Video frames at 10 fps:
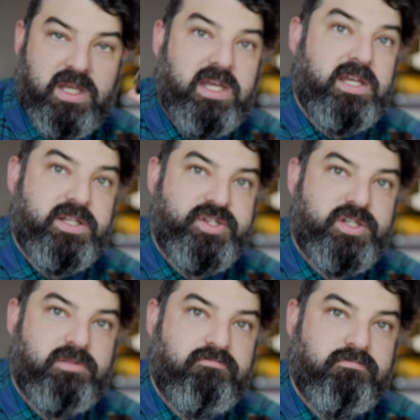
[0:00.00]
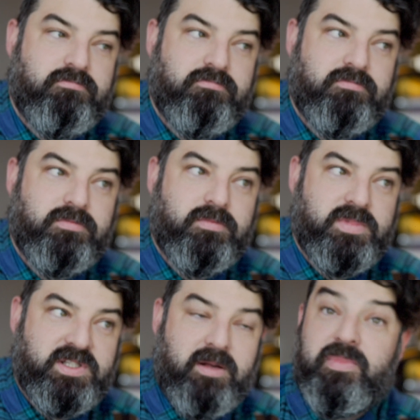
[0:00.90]
is
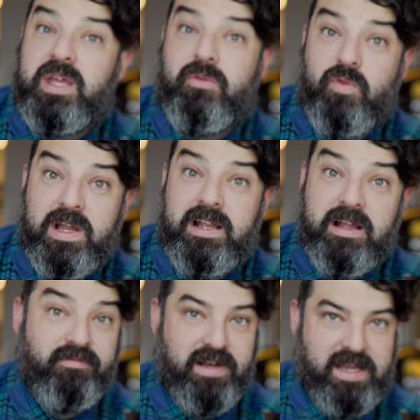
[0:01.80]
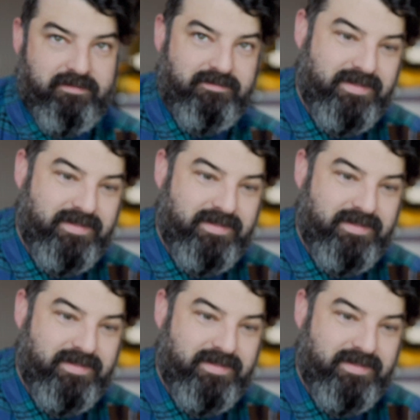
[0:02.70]
something really lovely.